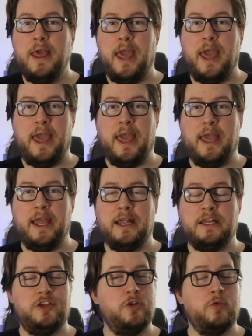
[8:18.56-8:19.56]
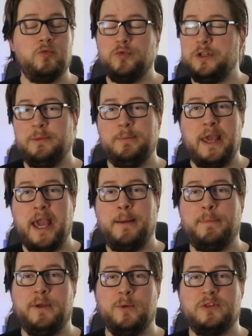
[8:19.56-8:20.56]
and you'll really be
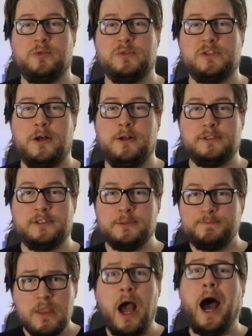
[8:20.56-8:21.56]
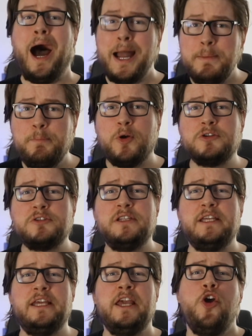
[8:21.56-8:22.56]
happy with the results. I'm
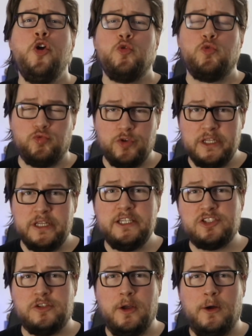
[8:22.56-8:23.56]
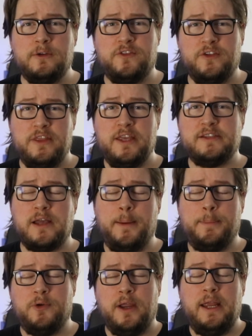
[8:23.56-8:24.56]
personally really stoked for this
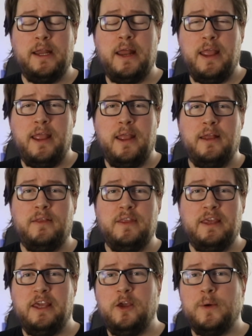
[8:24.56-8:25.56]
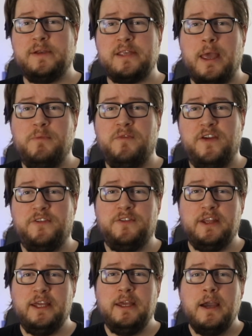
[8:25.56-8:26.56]
upgrade in the EOS
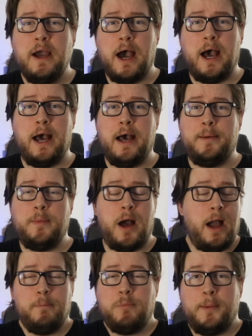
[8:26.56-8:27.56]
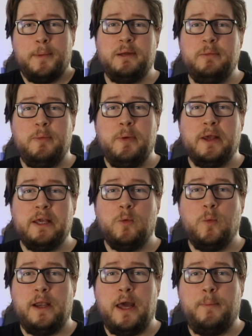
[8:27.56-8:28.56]
M50. I'm probably gonna be
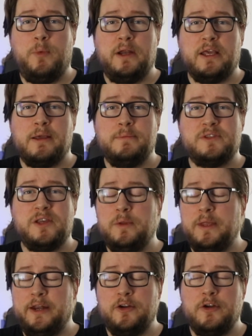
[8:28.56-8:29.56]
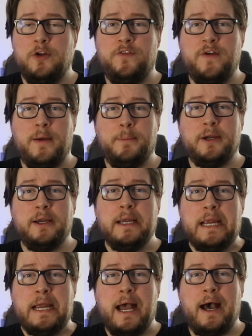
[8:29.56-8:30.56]
picking one up when it comes out later in November.
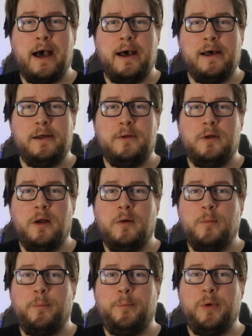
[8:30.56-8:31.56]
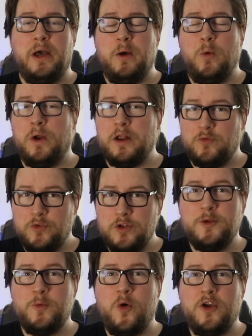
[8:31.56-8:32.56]
But what I
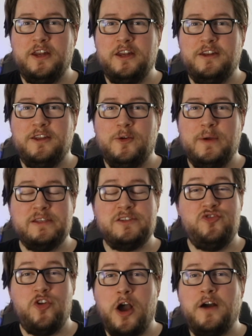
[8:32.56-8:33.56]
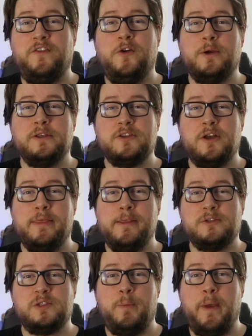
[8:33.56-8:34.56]
really want you to do is not focus on
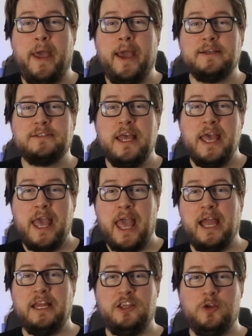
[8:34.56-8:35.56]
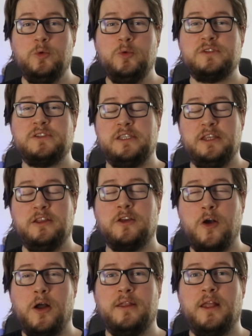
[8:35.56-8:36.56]
those specs, and you will see the
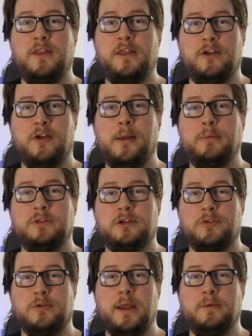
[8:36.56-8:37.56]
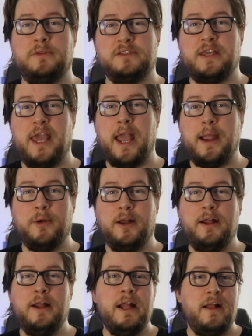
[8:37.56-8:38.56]
content that you're able to create with this
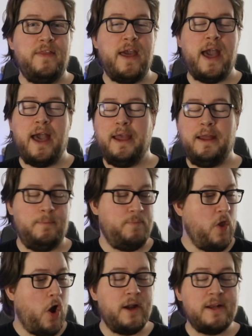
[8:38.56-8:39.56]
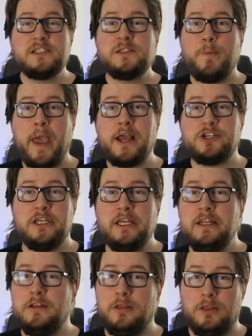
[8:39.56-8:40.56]
camera that on a spec
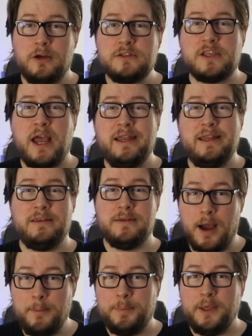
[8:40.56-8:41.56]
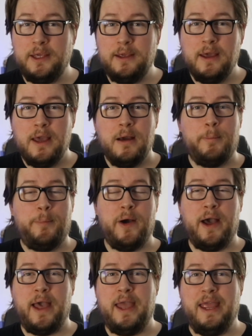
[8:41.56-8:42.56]
sheet looks kind of dumpy,
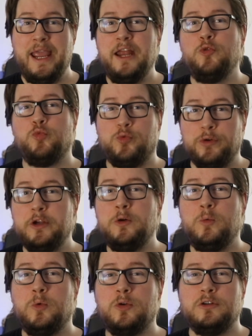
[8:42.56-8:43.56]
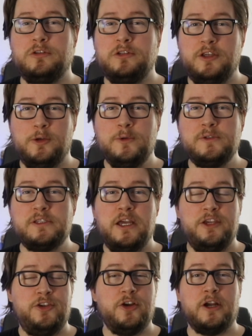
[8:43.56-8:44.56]
but in real world use,
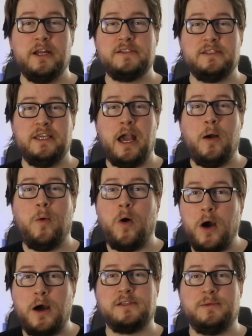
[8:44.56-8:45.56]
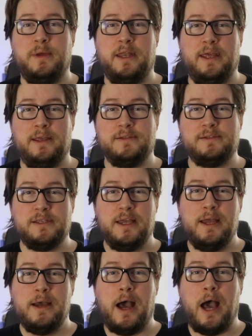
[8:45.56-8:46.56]
you're gonna see how awesome it is.
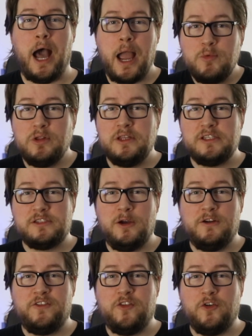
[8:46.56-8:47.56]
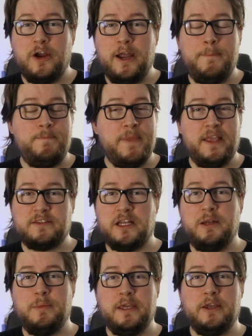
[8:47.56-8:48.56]
I'm really stoked for it. It's
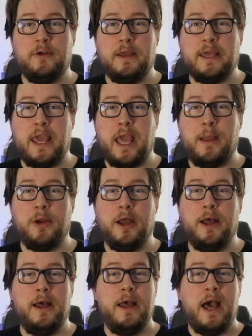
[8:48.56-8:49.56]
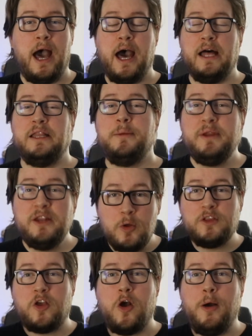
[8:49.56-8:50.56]
gonna be a great camera. Let me know
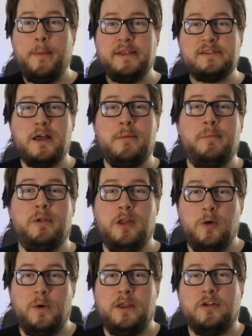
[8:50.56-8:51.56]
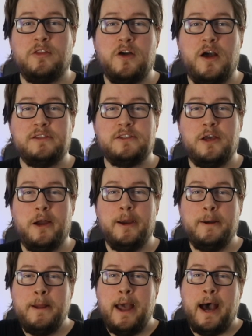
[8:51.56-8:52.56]
in the comments down below what your thoughts
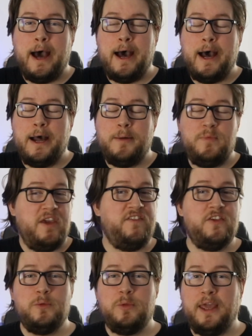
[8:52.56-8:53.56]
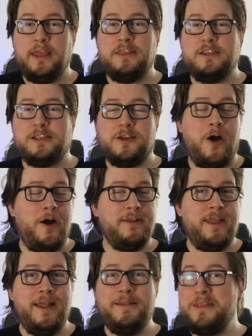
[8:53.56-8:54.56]
are. If you like the
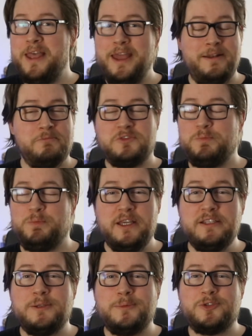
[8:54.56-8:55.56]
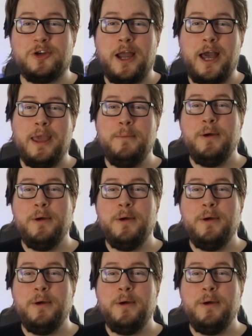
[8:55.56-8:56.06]
content, then just please subscribe.